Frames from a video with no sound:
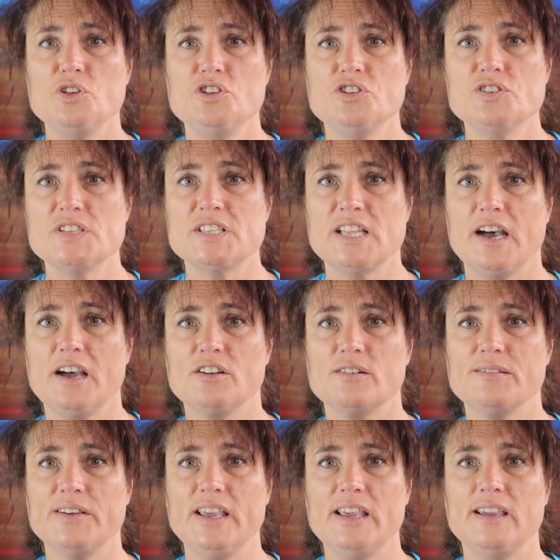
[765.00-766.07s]
you start
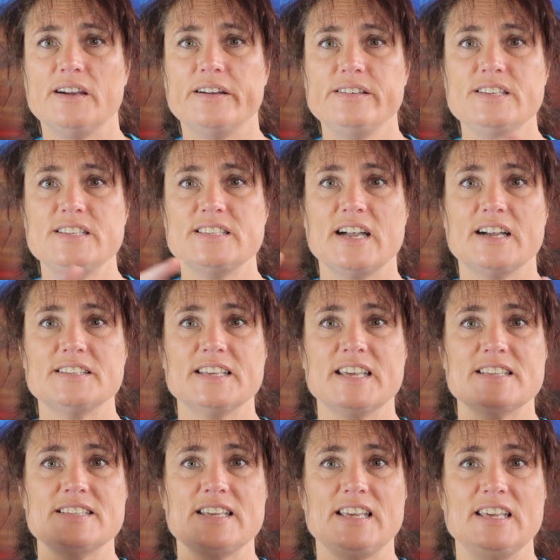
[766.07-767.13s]
off here and you start to
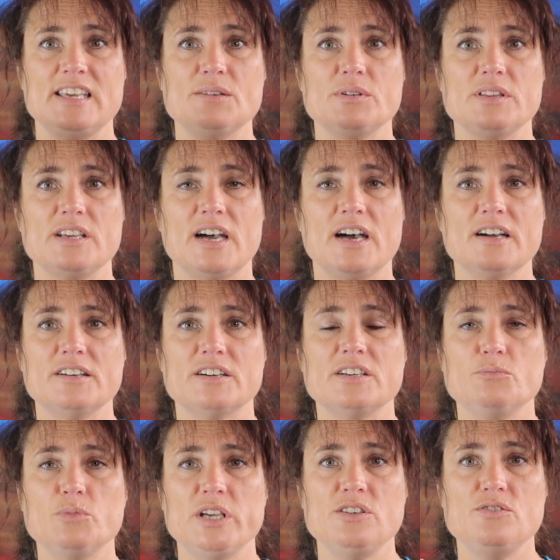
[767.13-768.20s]
get to here with your hunger,
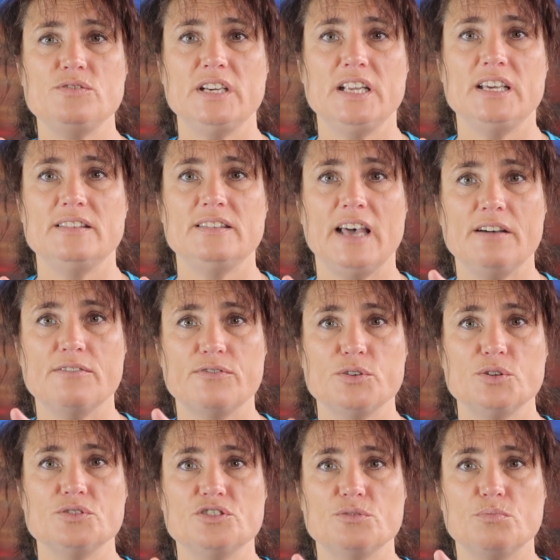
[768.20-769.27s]
where you need that
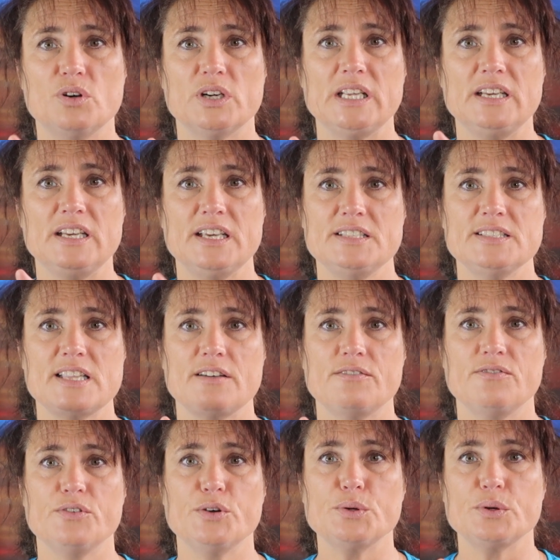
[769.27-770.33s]
food, your body needs that
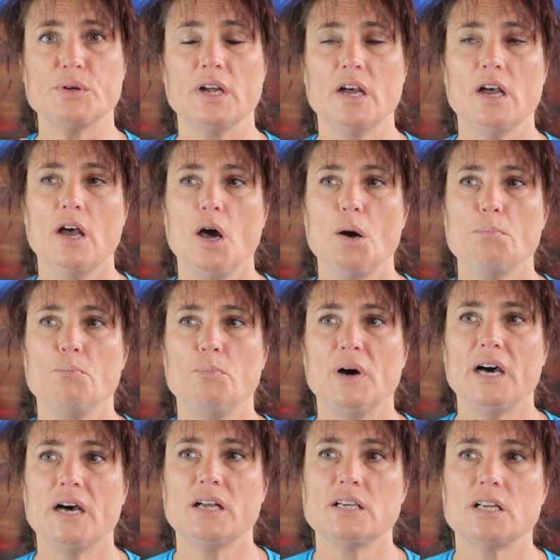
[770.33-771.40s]
food.
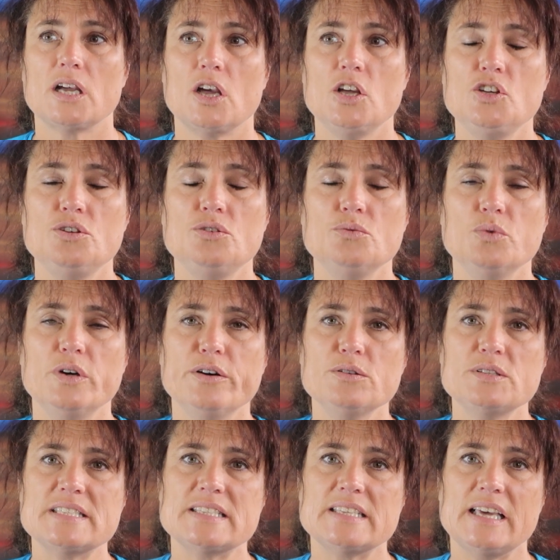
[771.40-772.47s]
But you
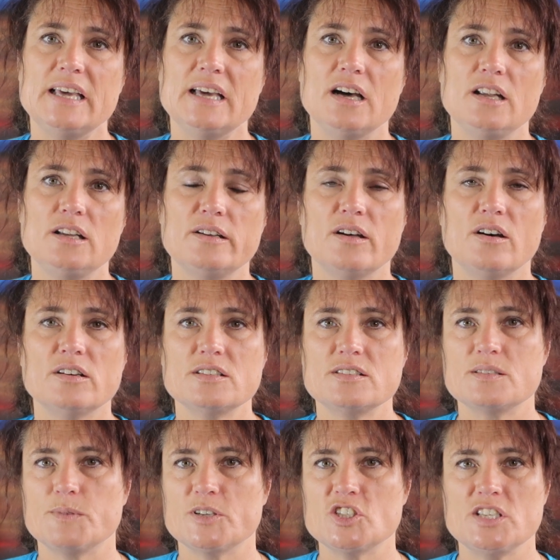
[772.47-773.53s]
will see a lot,
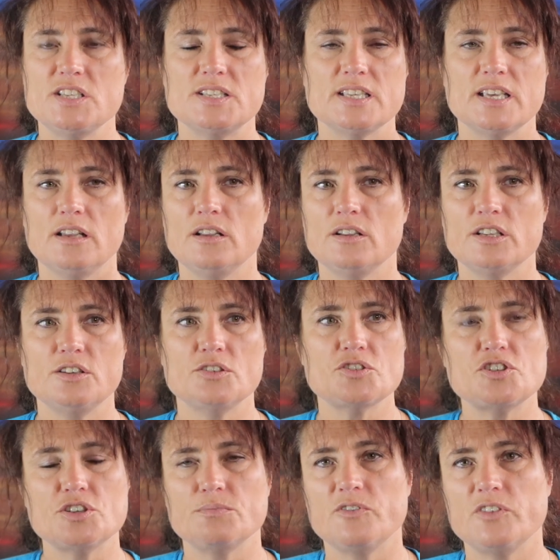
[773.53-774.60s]
especially you see a lot of
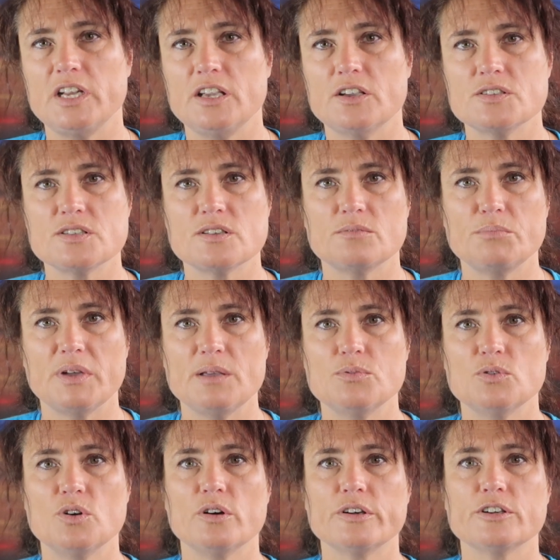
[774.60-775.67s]
YouTube videos on
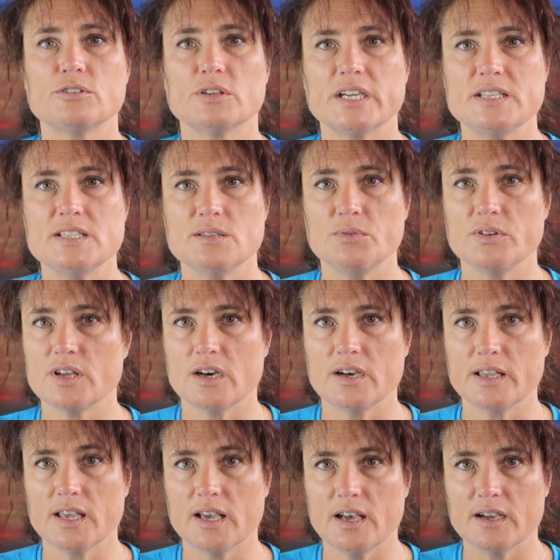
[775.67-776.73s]
people going crazy with
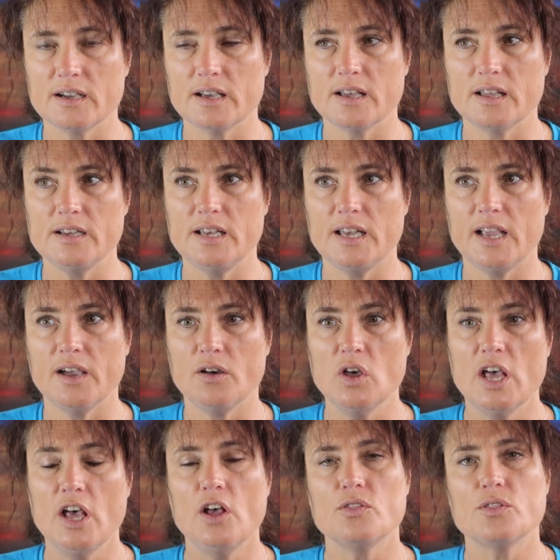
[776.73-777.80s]
hiker hunger. Now,
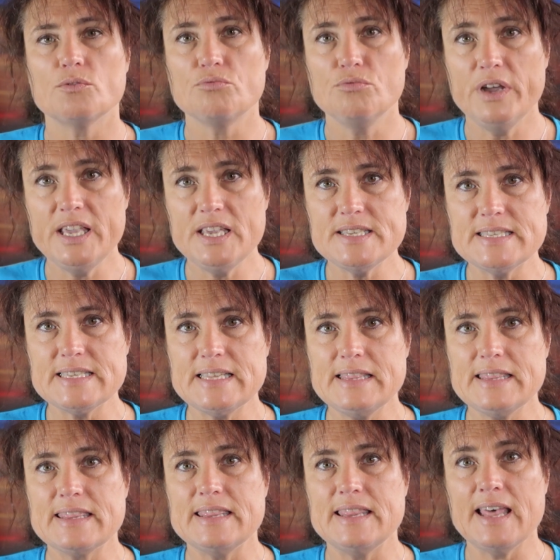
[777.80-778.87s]
the
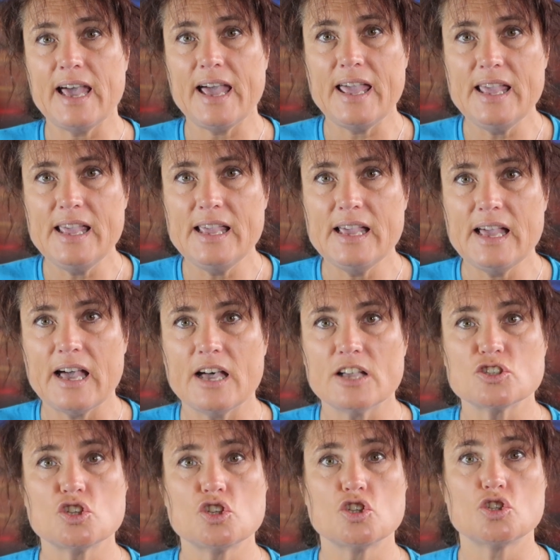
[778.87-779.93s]
reason they
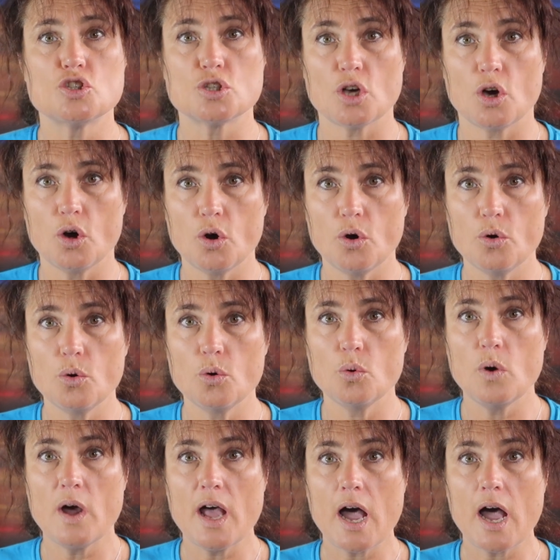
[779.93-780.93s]
are so